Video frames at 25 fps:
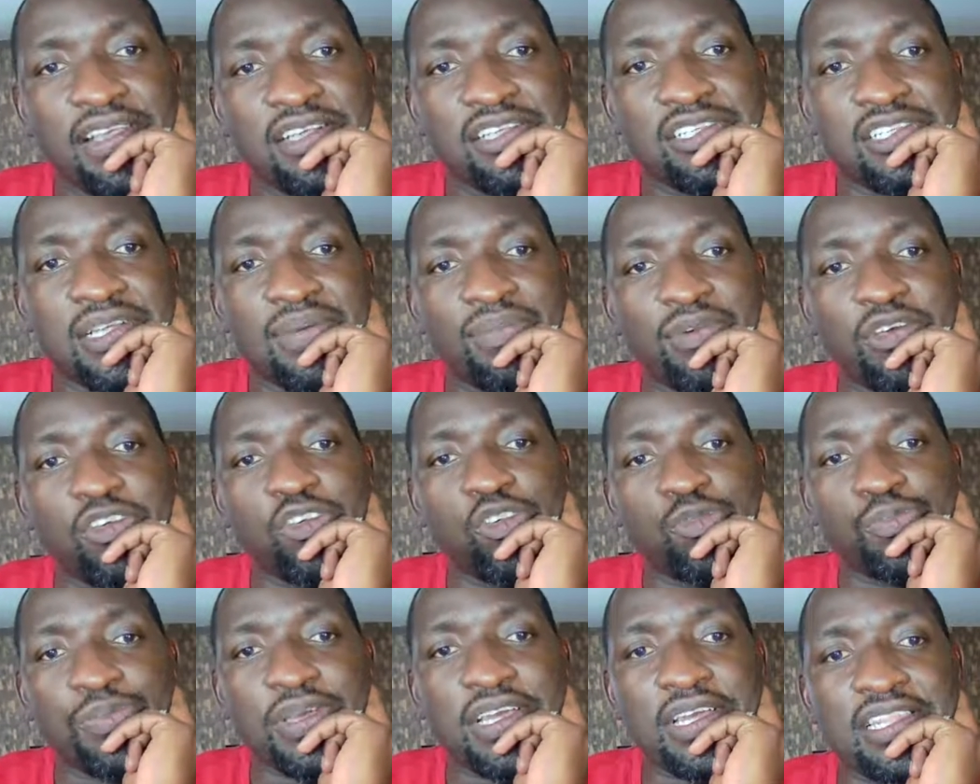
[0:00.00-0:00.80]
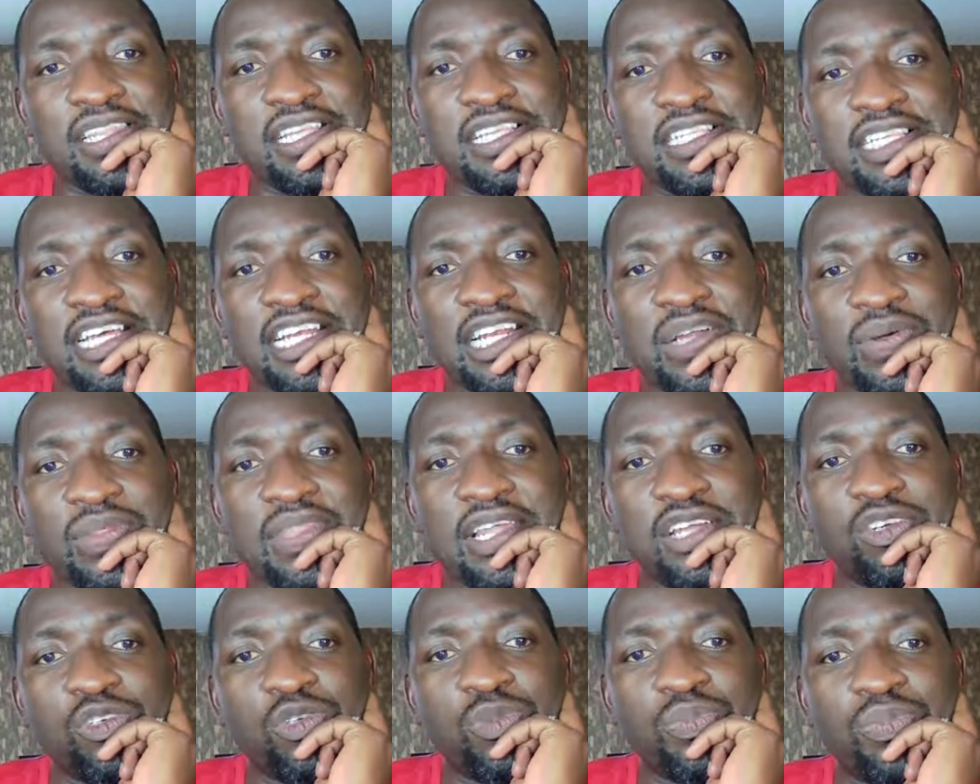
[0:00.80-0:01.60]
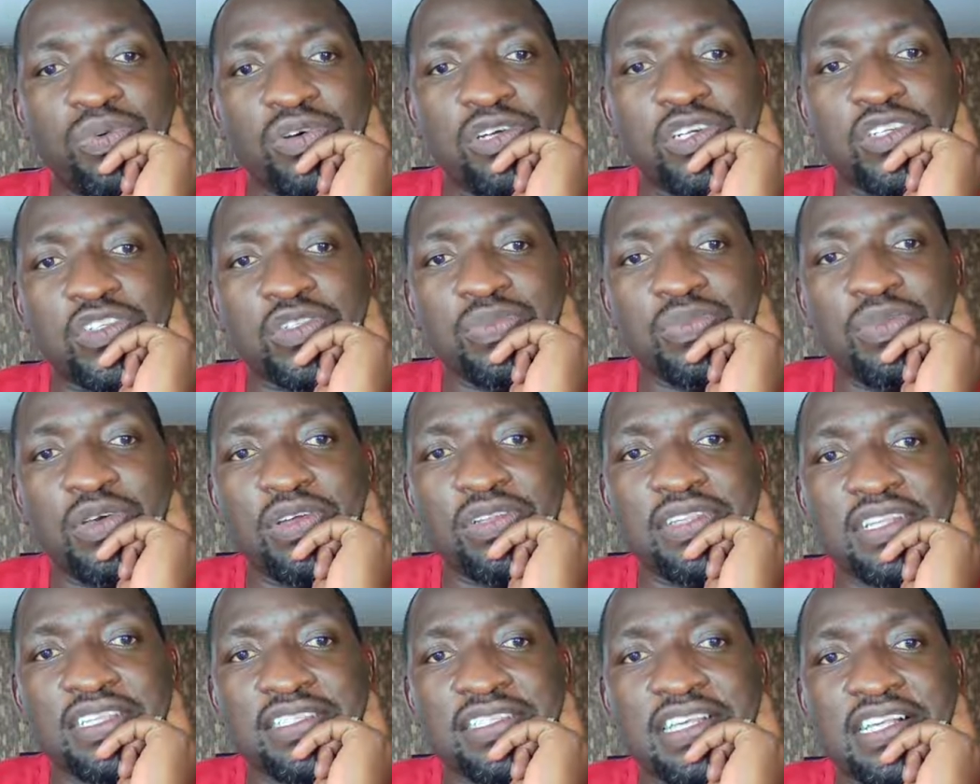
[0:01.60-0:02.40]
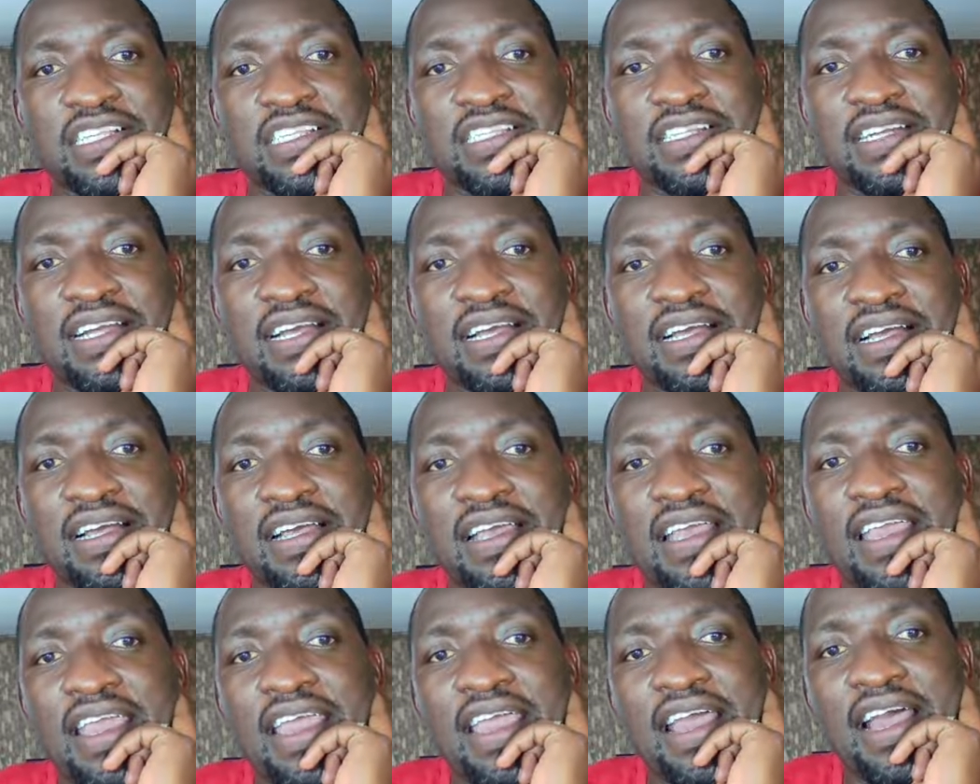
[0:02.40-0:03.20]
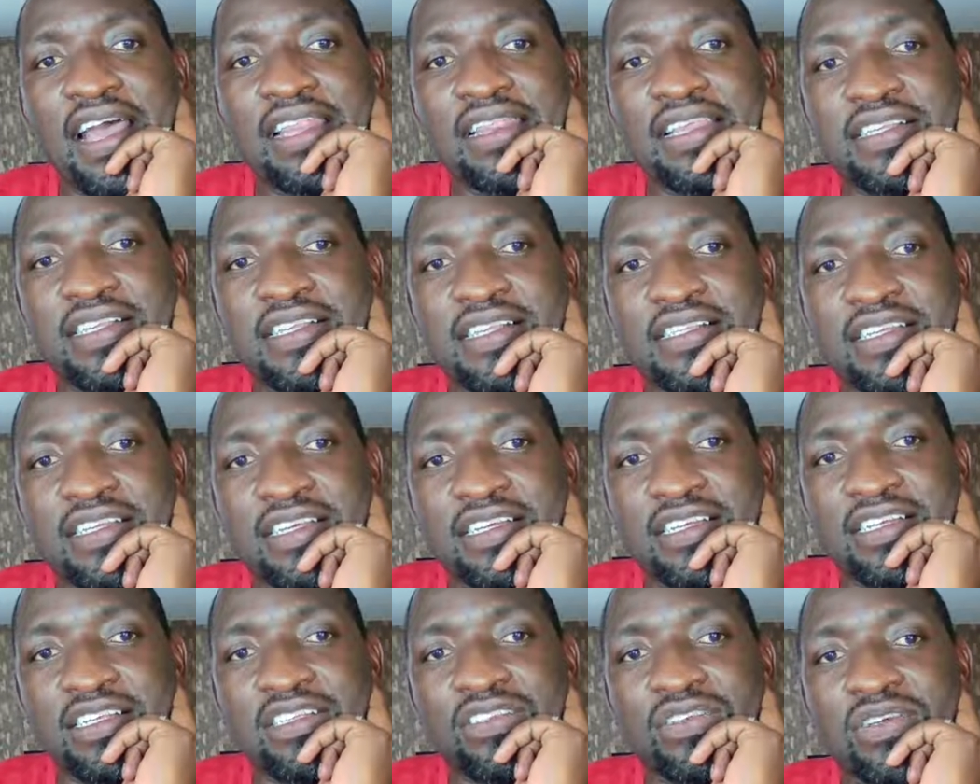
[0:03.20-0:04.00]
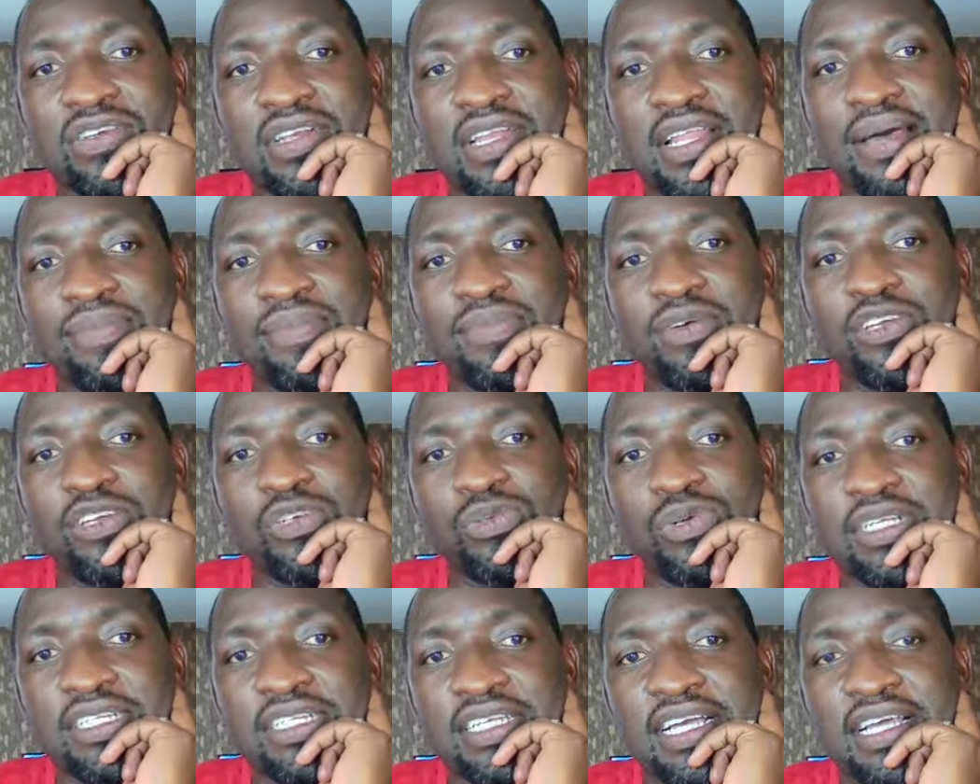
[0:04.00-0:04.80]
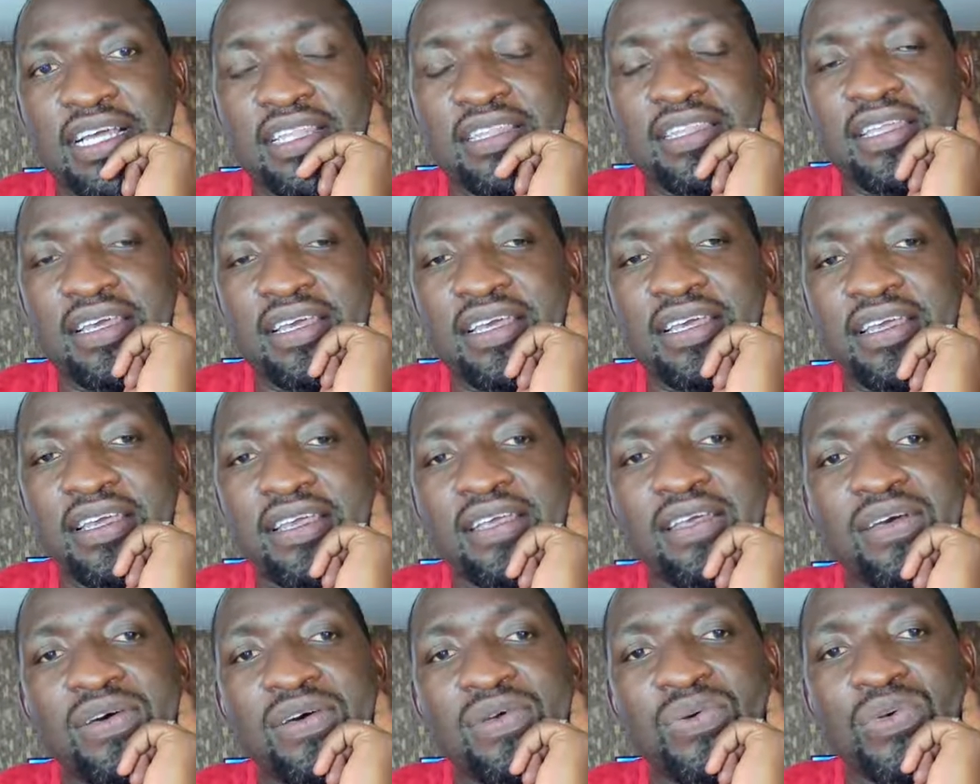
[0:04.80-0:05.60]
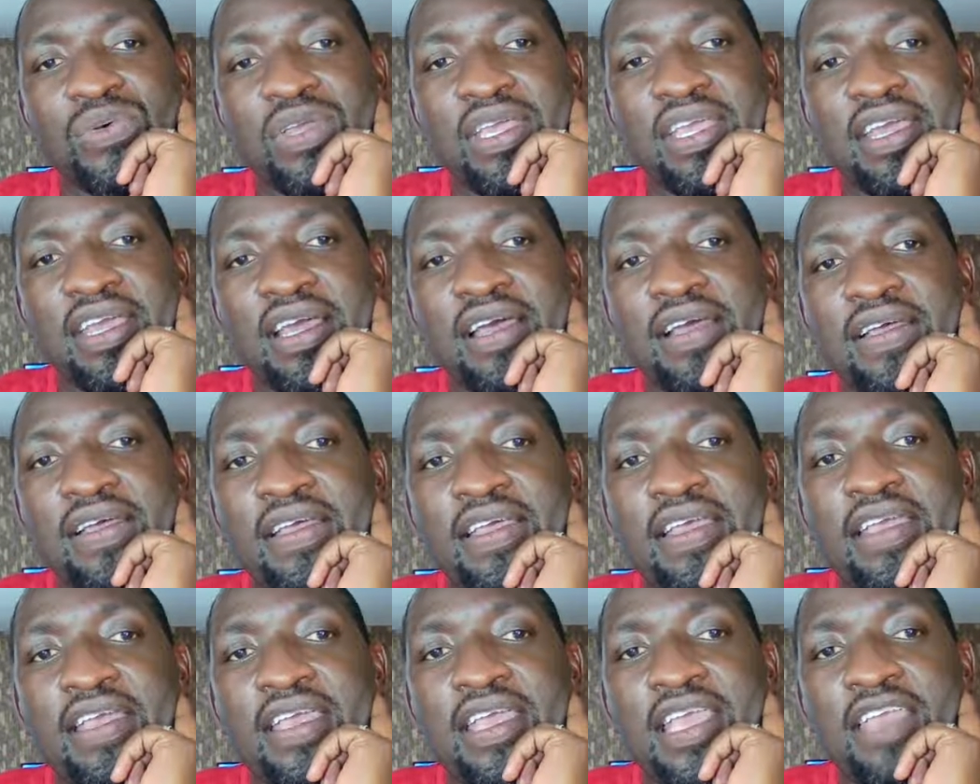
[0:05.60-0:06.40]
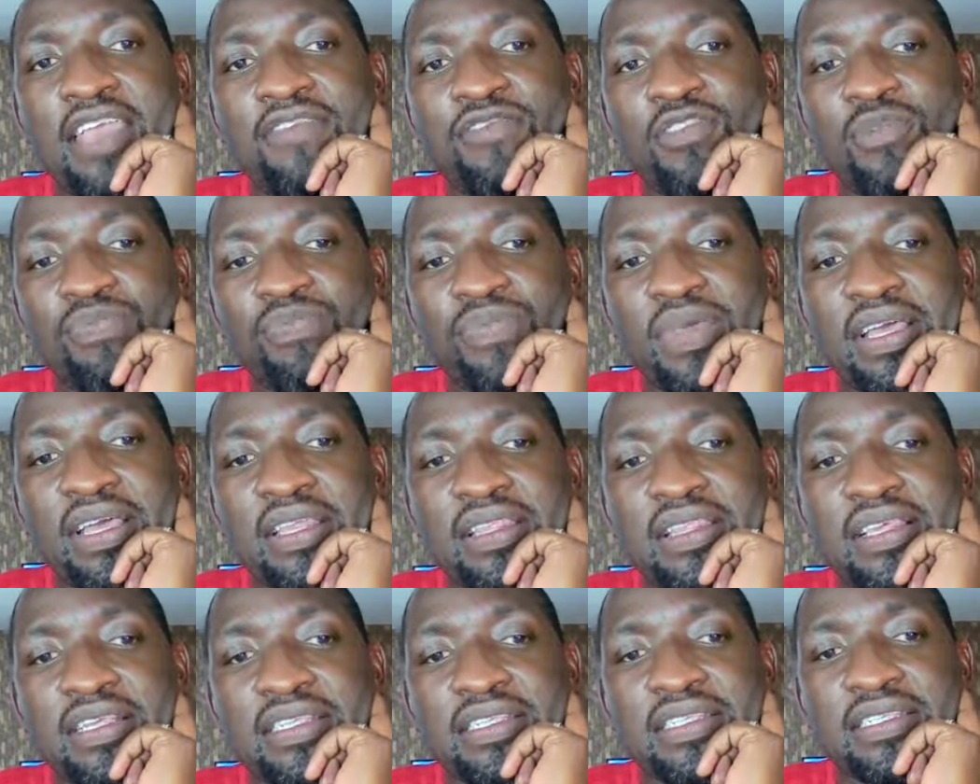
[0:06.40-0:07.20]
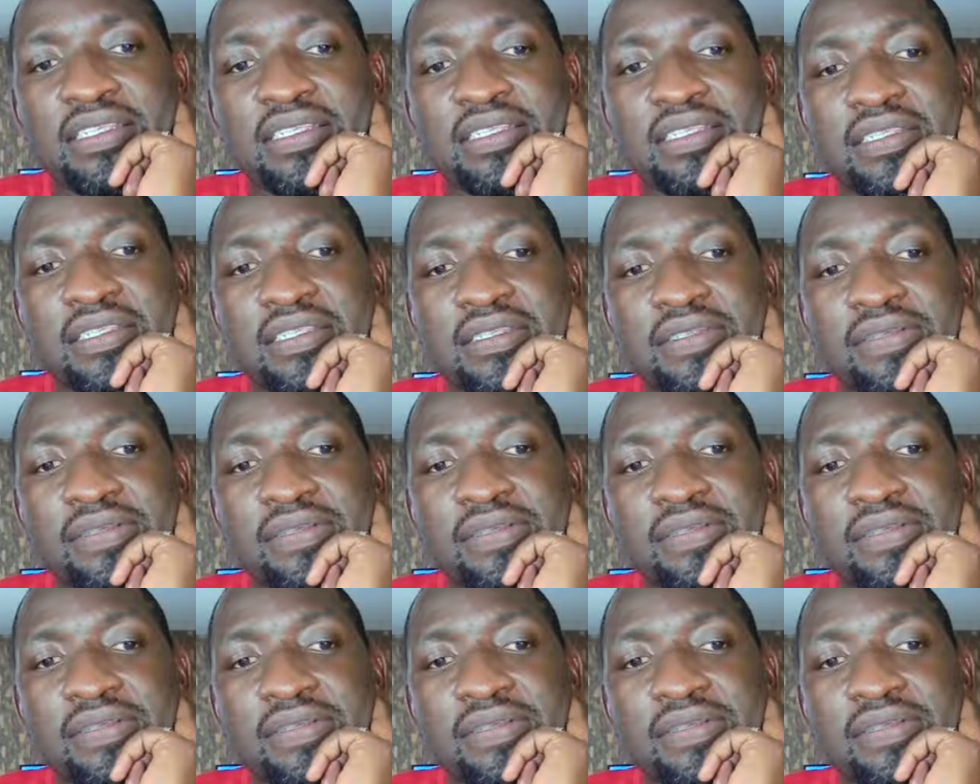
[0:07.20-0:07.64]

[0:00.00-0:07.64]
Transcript: So I'm going to pick this, and now there are 2 pawns beyond the 6th rank, and this is the reason. I'm going to attack the rook here. If you pick this